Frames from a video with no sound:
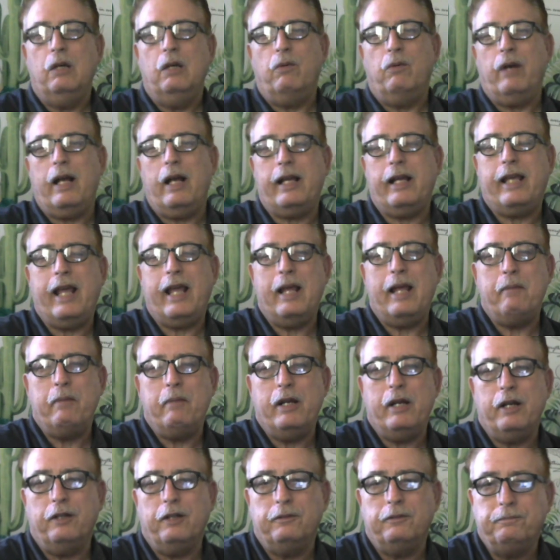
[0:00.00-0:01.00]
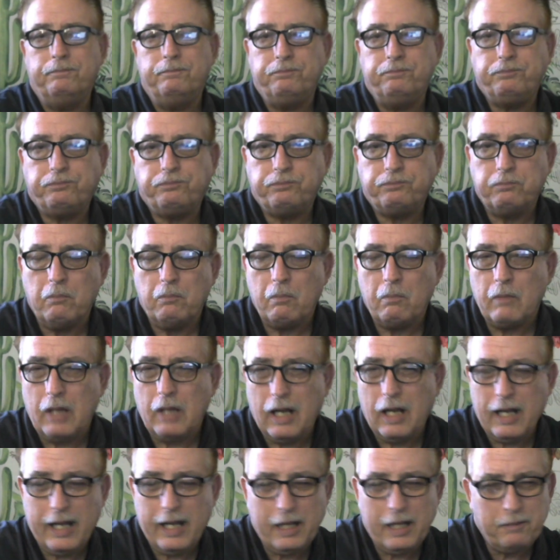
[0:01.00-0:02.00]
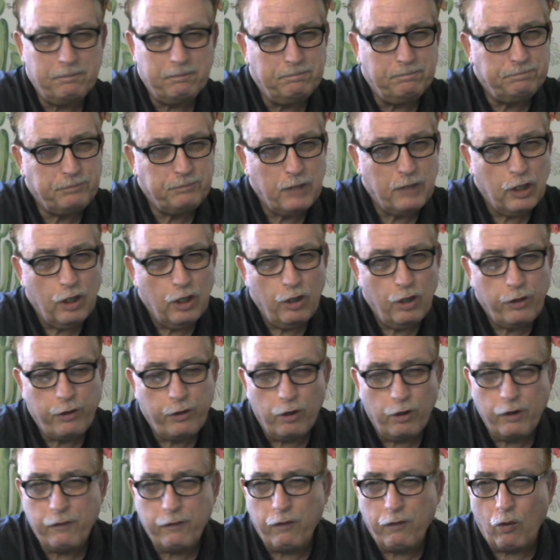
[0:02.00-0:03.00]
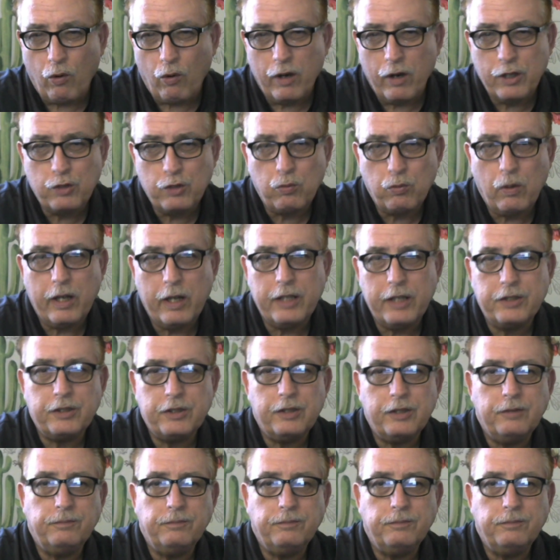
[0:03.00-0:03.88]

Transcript: When I came here, I had 34-inch waist,